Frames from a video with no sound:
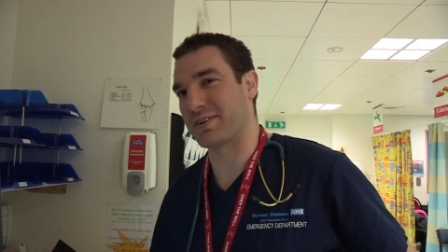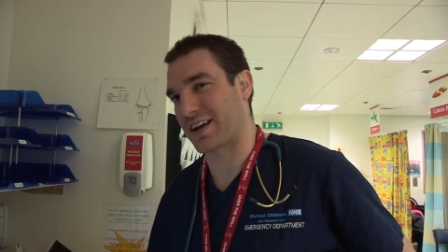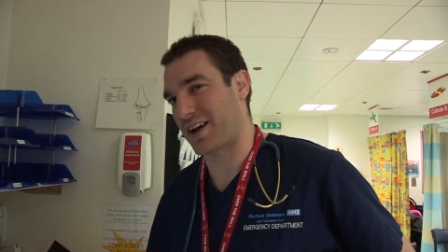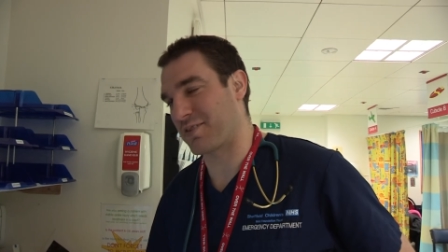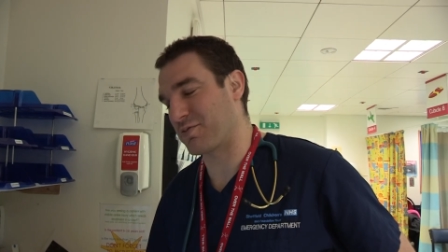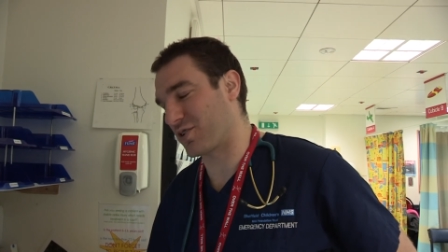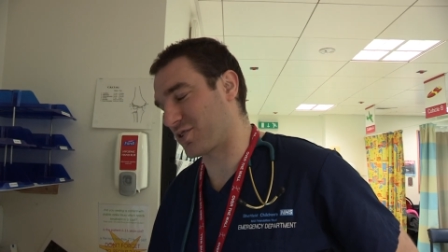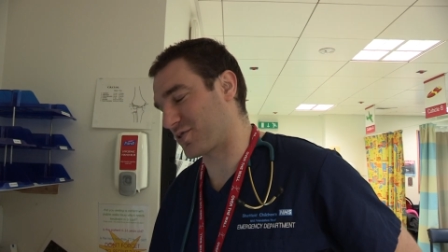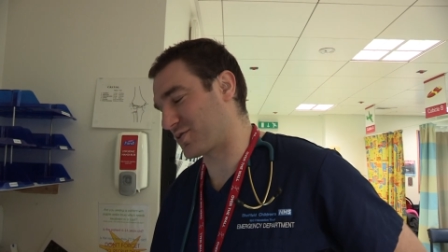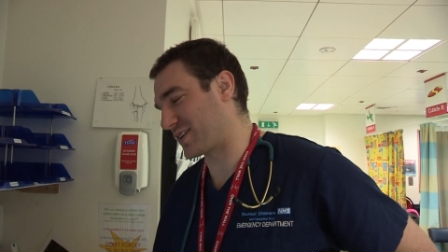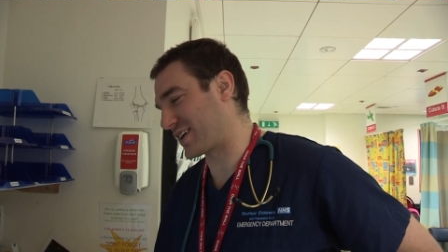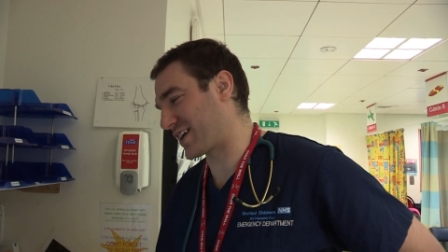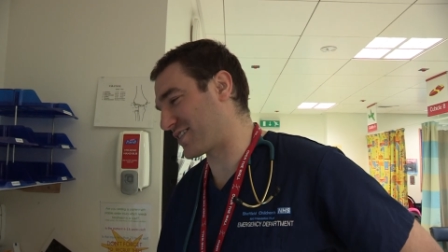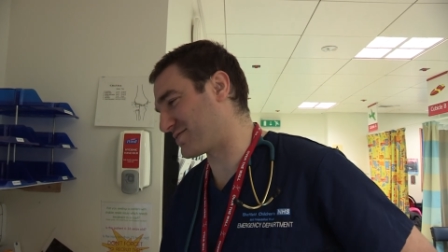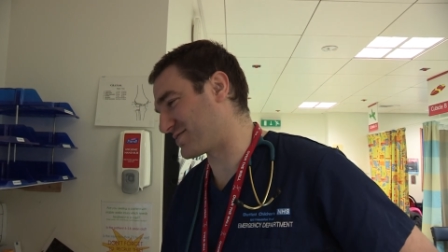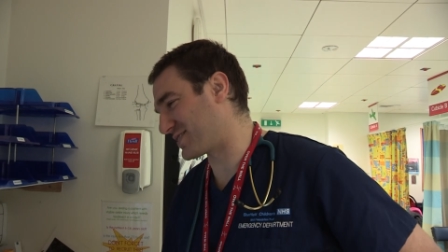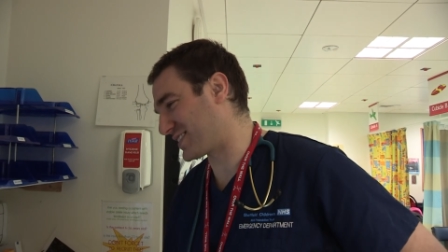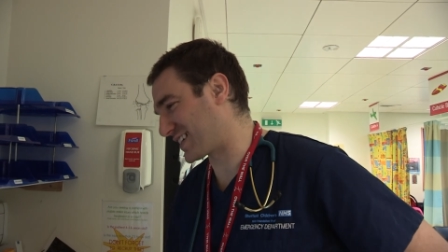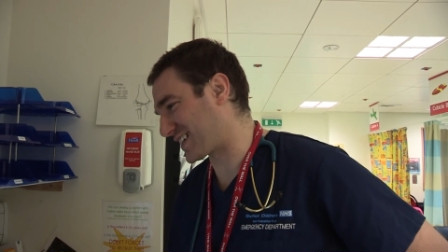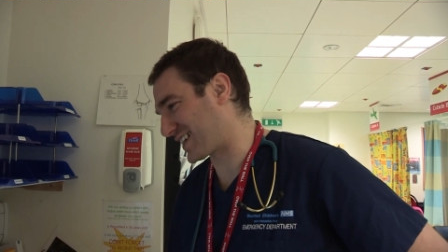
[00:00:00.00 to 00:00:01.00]
again once we give them
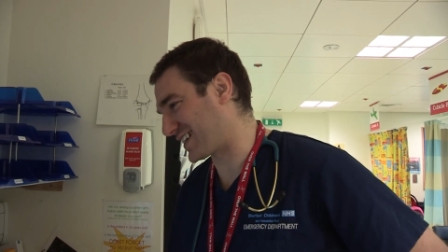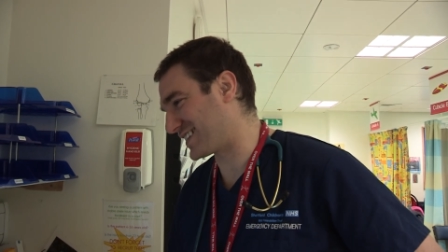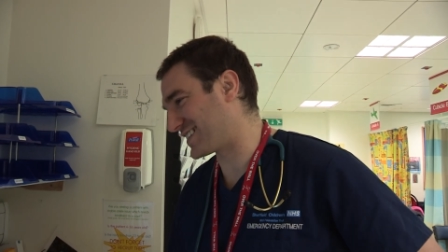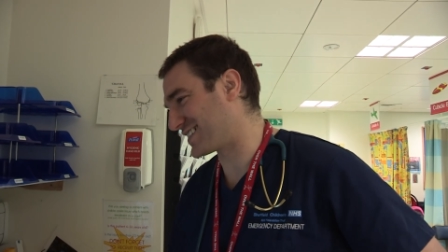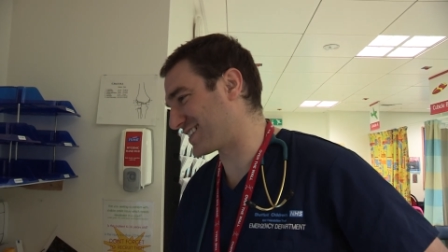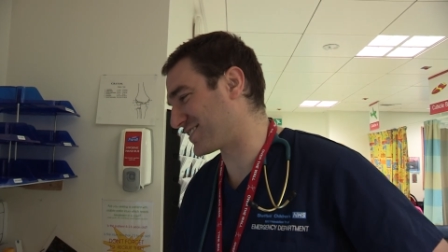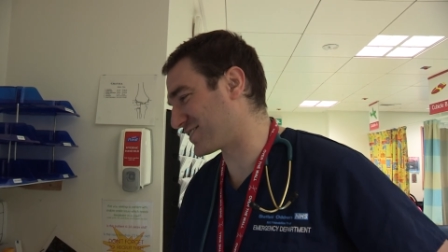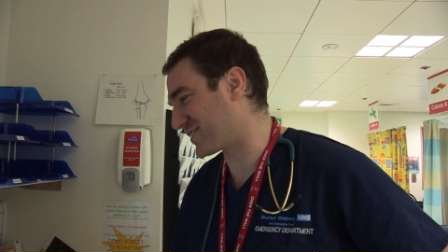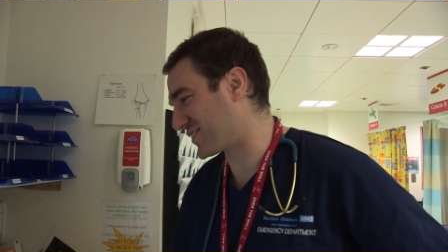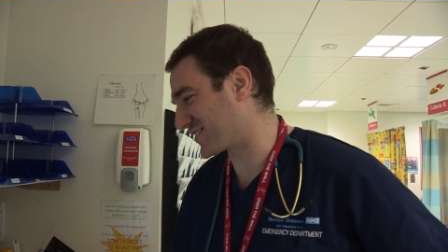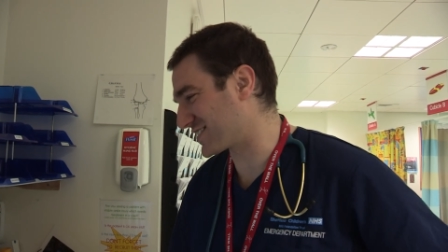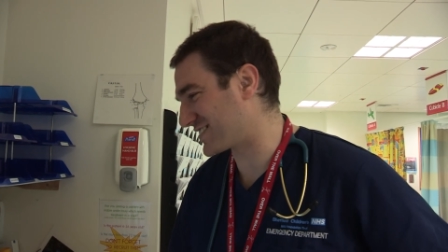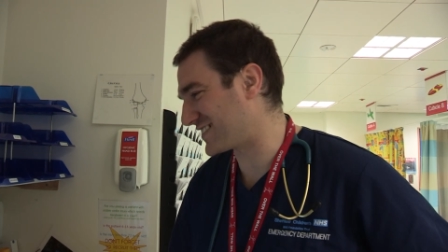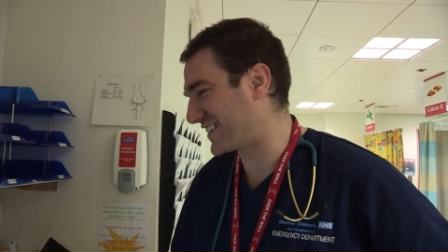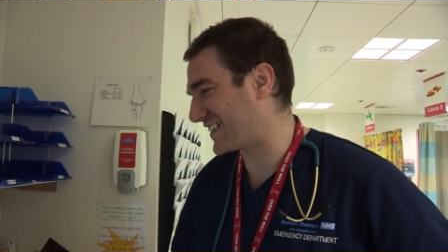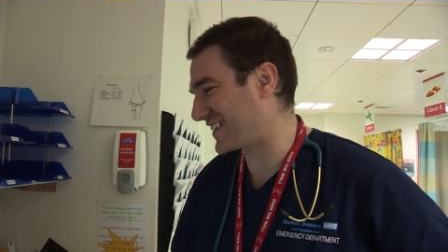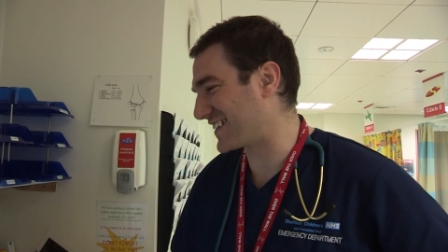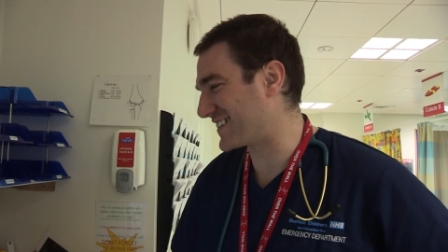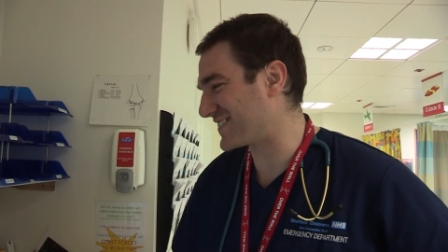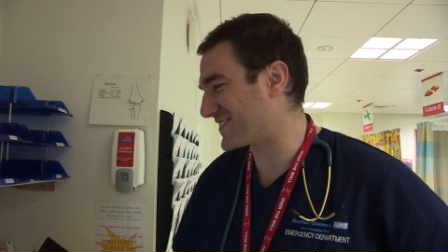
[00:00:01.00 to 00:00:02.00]
to the kids,
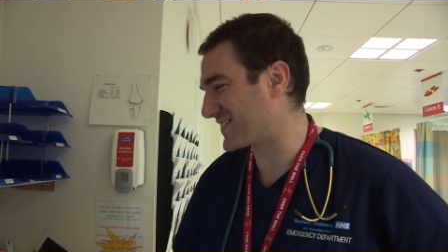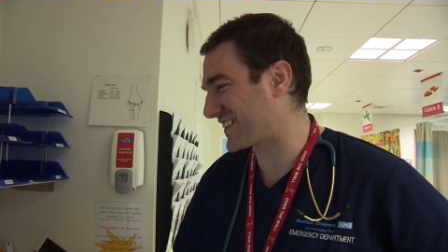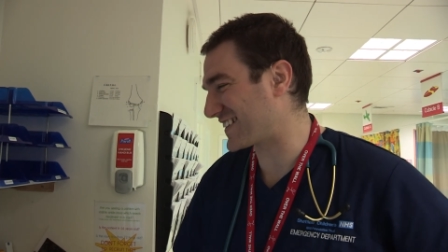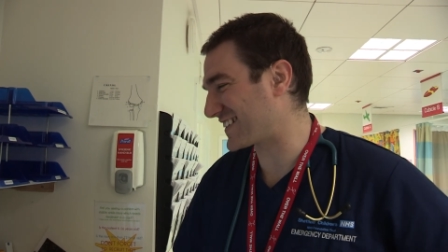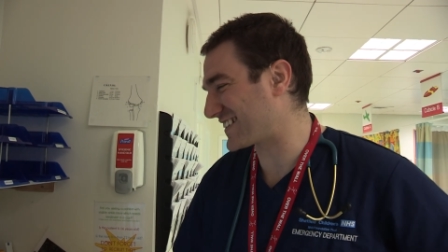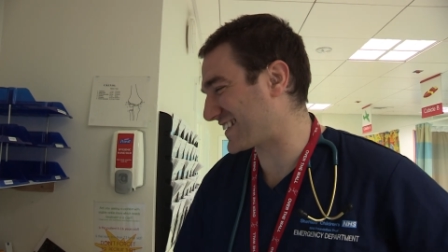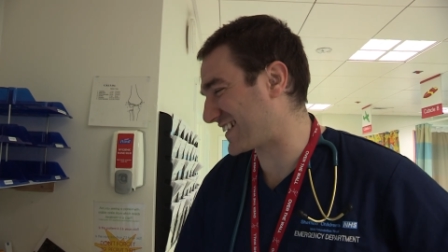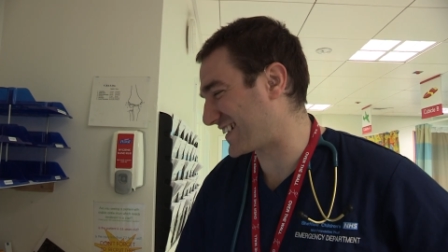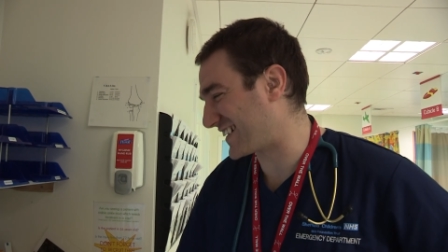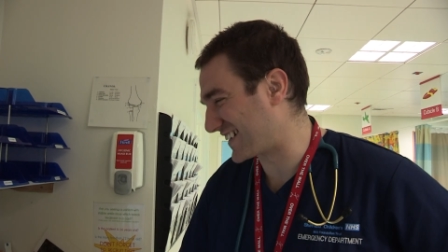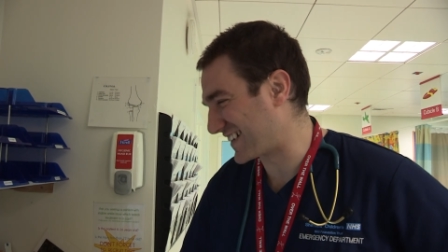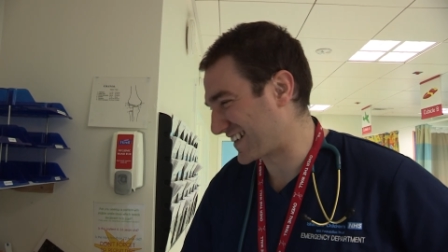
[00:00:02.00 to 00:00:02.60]
unfortunately. But, uh,